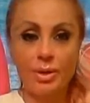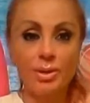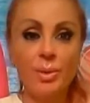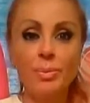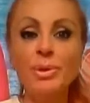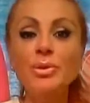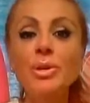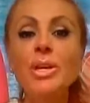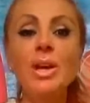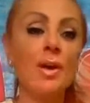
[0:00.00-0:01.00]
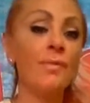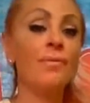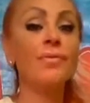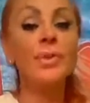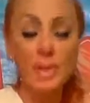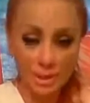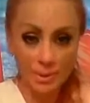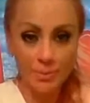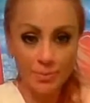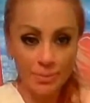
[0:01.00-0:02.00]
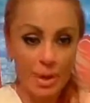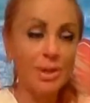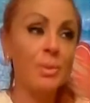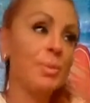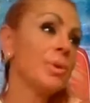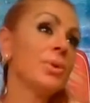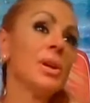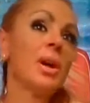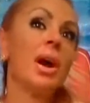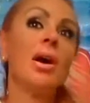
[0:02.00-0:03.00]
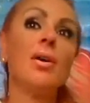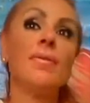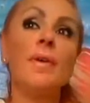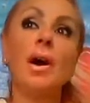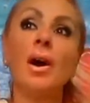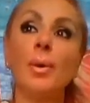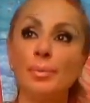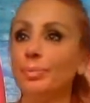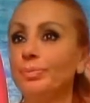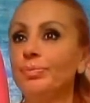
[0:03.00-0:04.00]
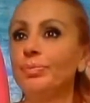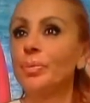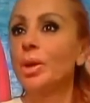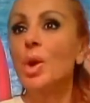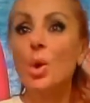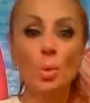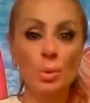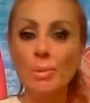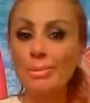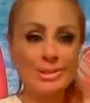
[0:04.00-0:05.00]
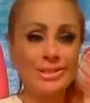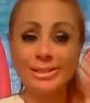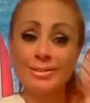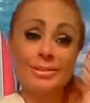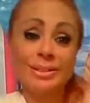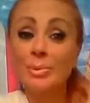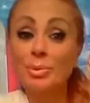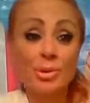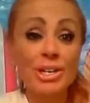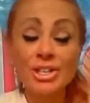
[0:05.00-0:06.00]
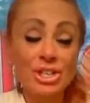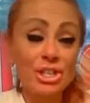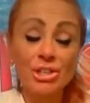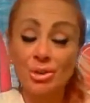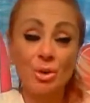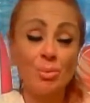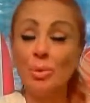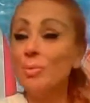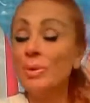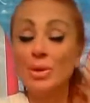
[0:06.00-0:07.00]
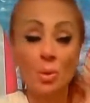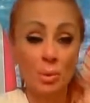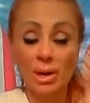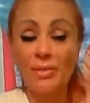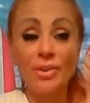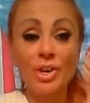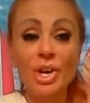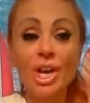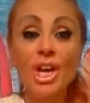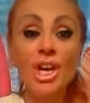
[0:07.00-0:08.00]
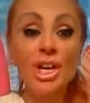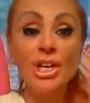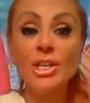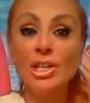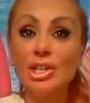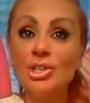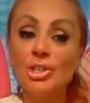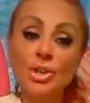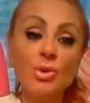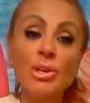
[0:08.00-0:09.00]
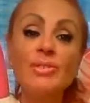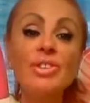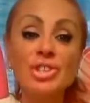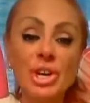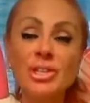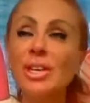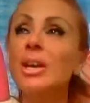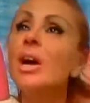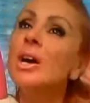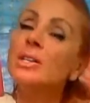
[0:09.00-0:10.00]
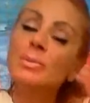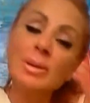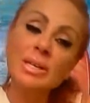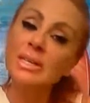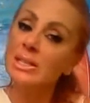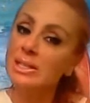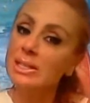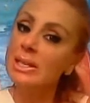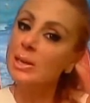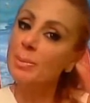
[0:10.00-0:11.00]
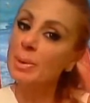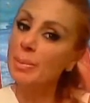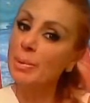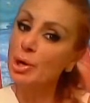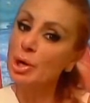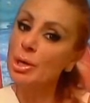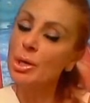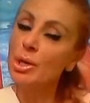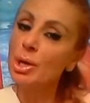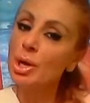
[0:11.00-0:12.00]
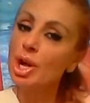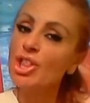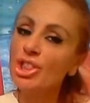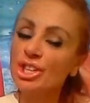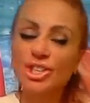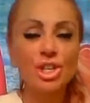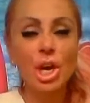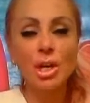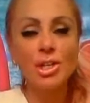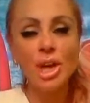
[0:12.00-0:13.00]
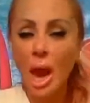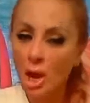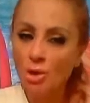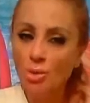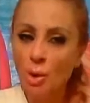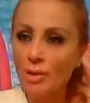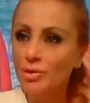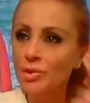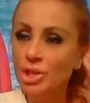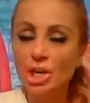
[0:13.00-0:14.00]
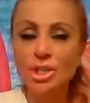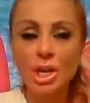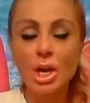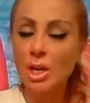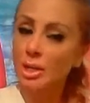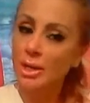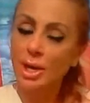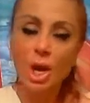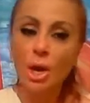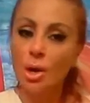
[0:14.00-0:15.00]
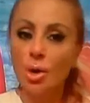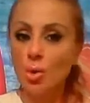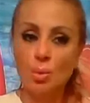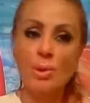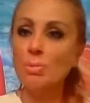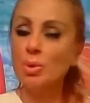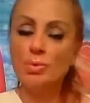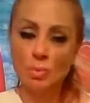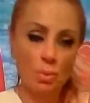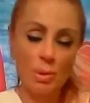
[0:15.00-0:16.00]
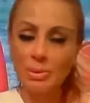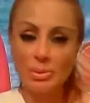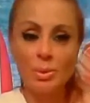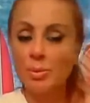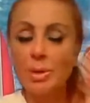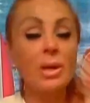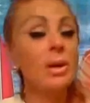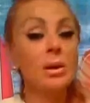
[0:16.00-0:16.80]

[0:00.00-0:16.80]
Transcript: the beauty of freedom and the beauty of um, women's liberation movement or whatever is you don't even judge. Like, sometimes I see people that judge housewives or judge, like, oh, we moved, women's movement.